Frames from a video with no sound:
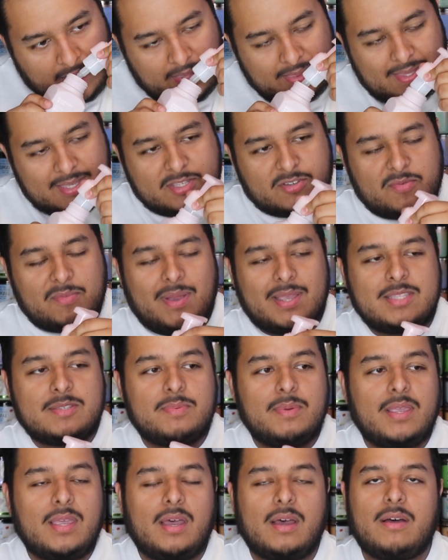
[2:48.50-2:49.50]
This reminds
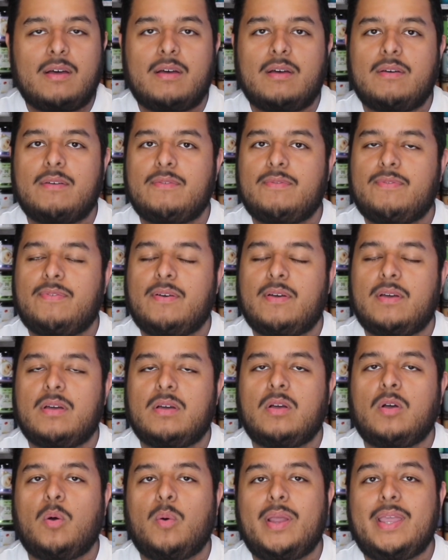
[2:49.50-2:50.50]
me of
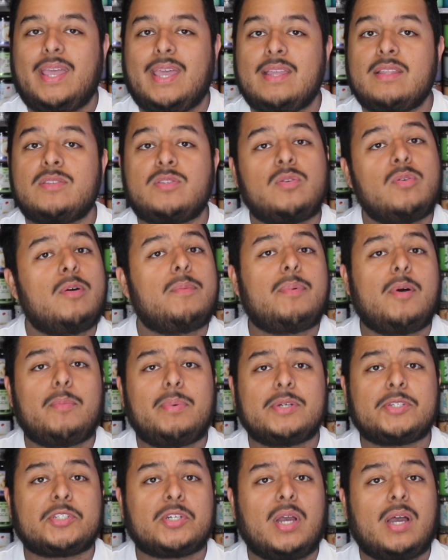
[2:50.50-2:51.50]
going into a
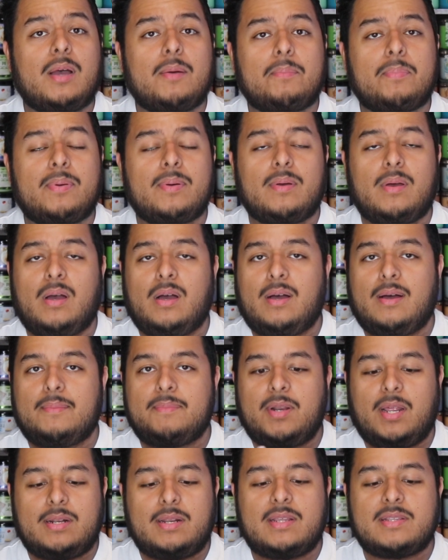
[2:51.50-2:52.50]
boba shop.
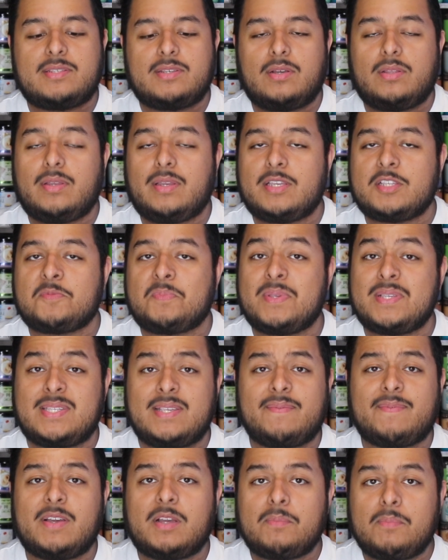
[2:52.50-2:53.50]
Not necessarily a
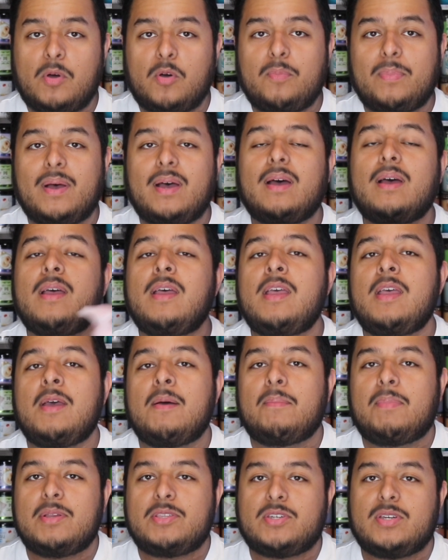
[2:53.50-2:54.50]
specific boba,
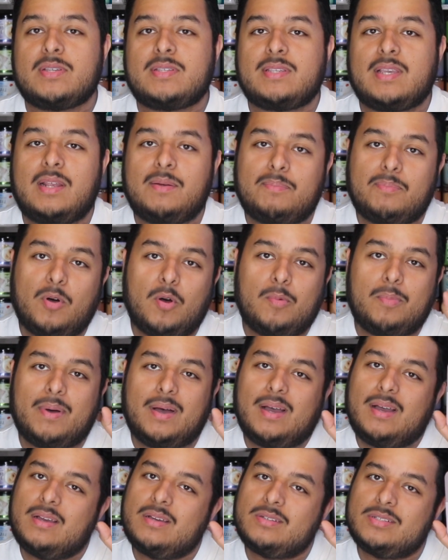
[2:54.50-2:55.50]
but just a
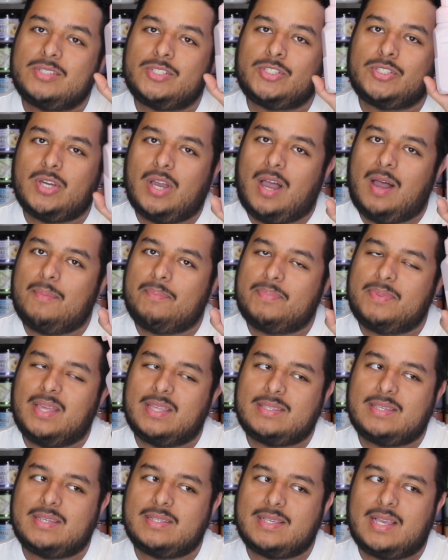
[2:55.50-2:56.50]
boba shop.
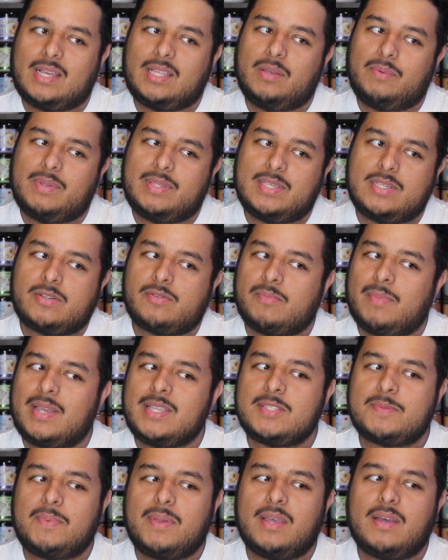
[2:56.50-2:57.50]
That's exactly what this
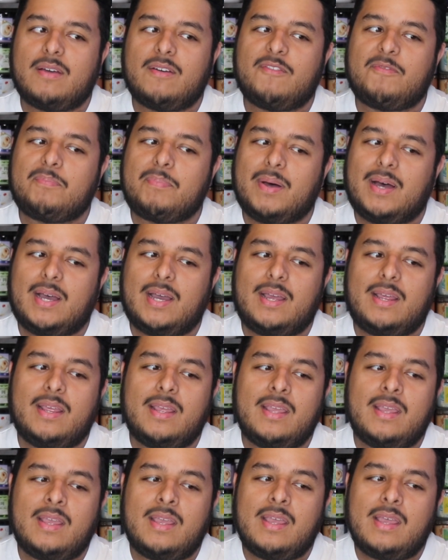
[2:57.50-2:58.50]
reminds me of. But
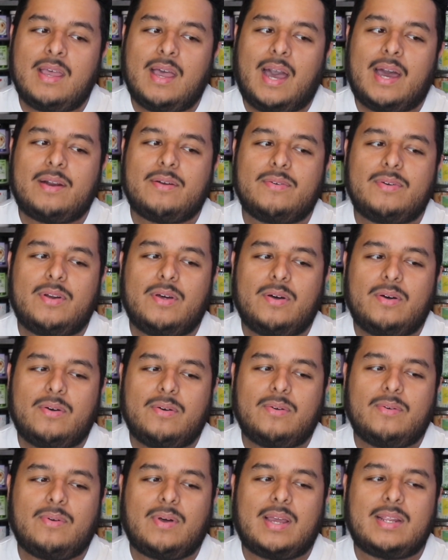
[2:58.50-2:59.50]
I don't
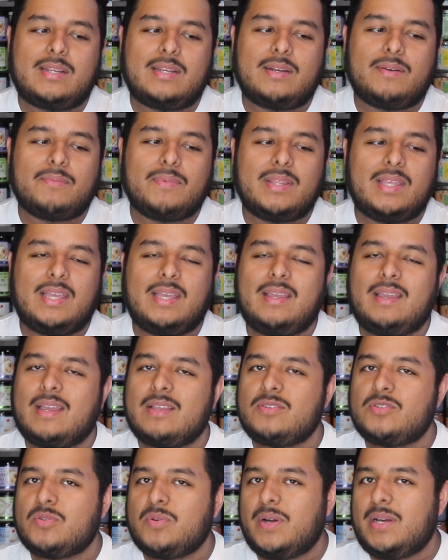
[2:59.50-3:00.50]
know, I didn't really
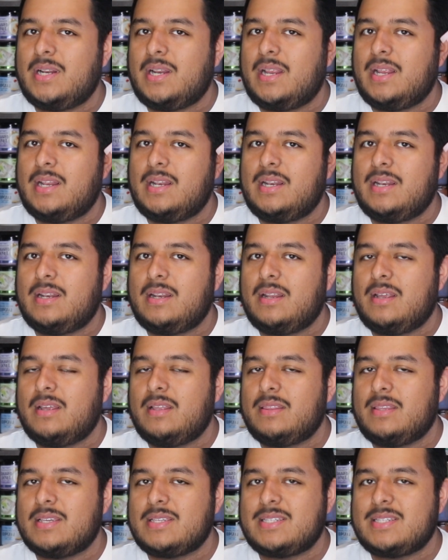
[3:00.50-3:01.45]
enjoy it in the